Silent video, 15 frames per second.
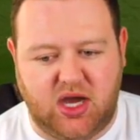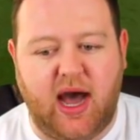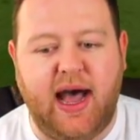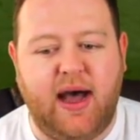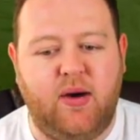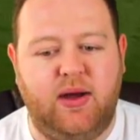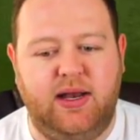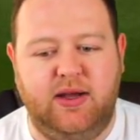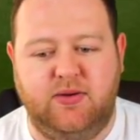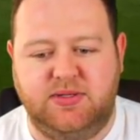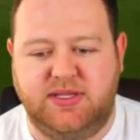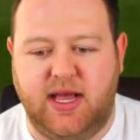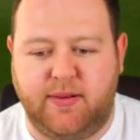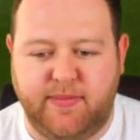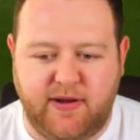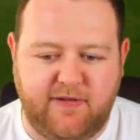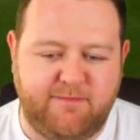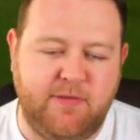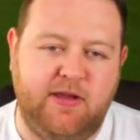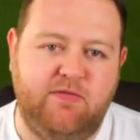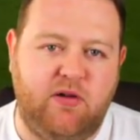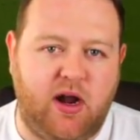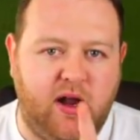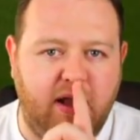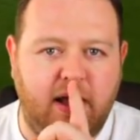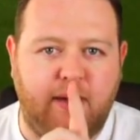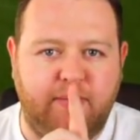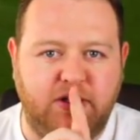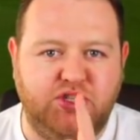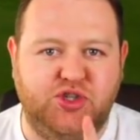cut out a little segment of me running
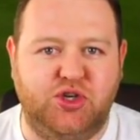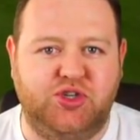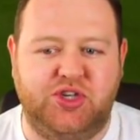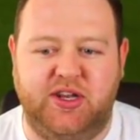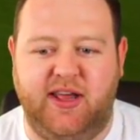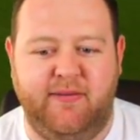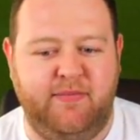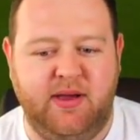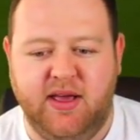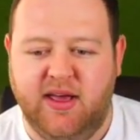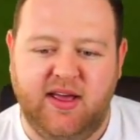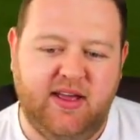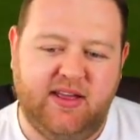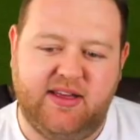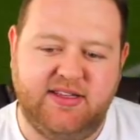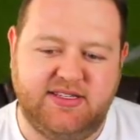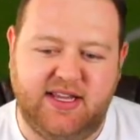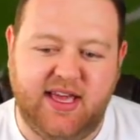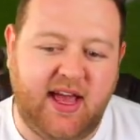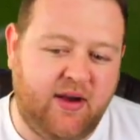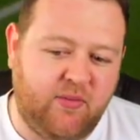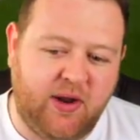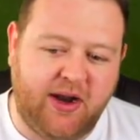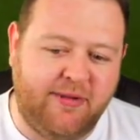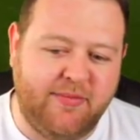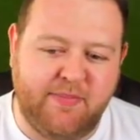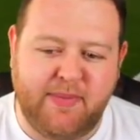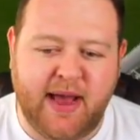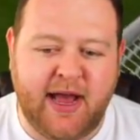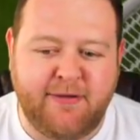up and shushing him, because again, when
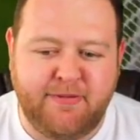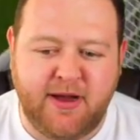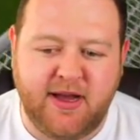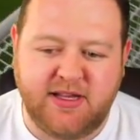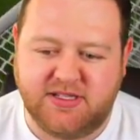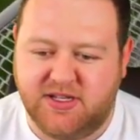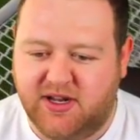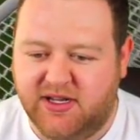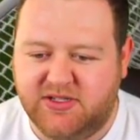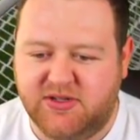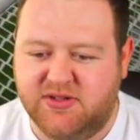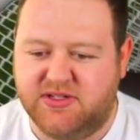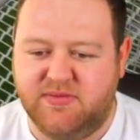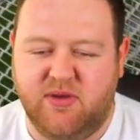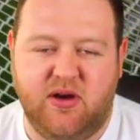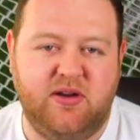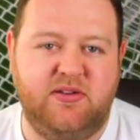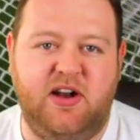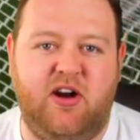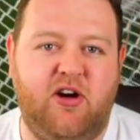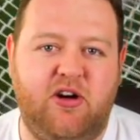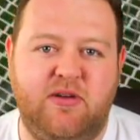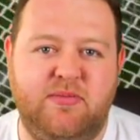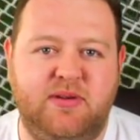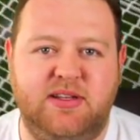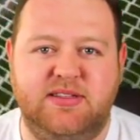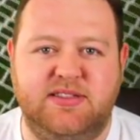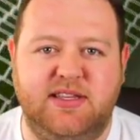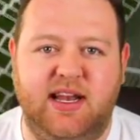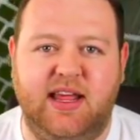I'm a bad person, I do some horrible
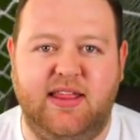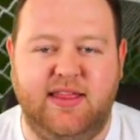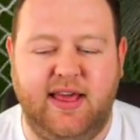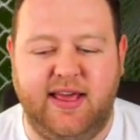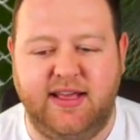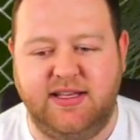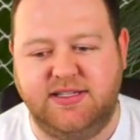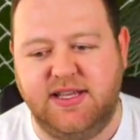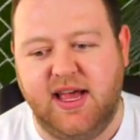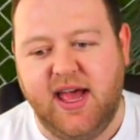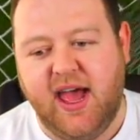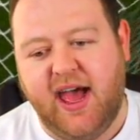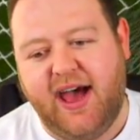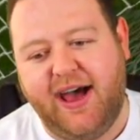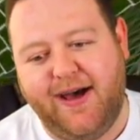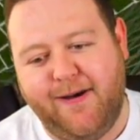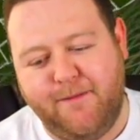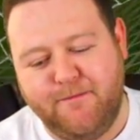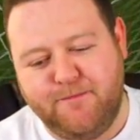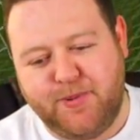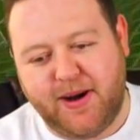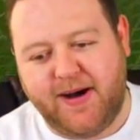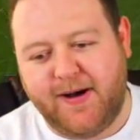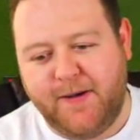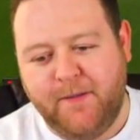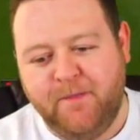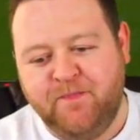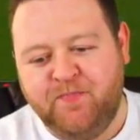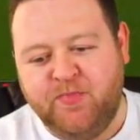and silly things. But